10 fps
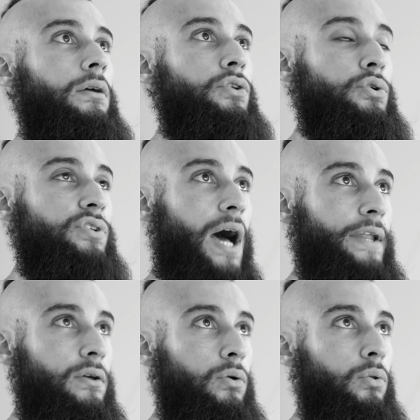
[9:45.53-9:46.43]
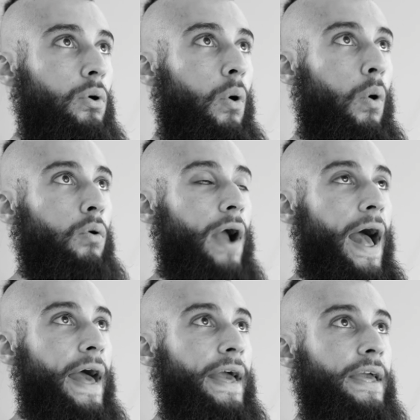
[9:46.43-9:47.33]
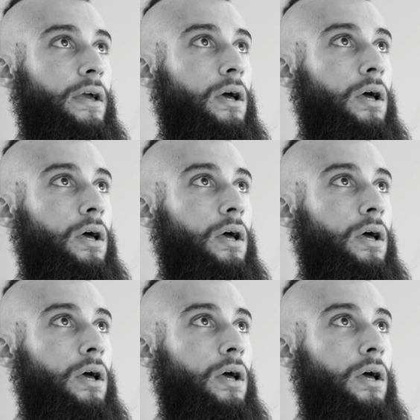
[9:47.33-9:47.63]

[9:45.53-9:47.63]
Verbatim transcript: news article or a